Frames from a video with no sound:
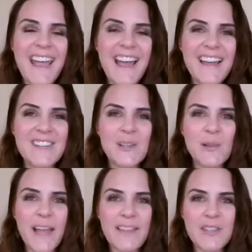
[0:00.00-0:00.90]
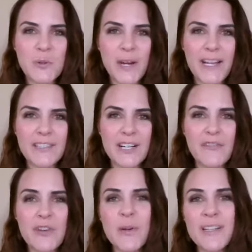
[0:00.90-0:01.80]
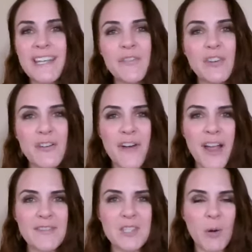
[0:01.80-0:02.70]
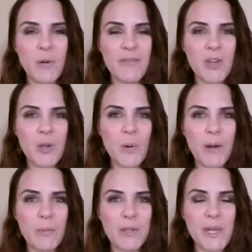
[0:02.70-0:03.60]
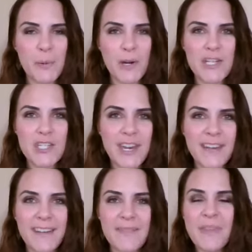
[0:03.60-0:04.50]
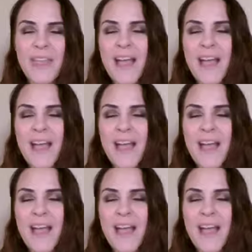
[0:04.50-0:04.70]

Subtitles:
and you like the trailer, if you could give it a 5-star review, I'd really appreciate it.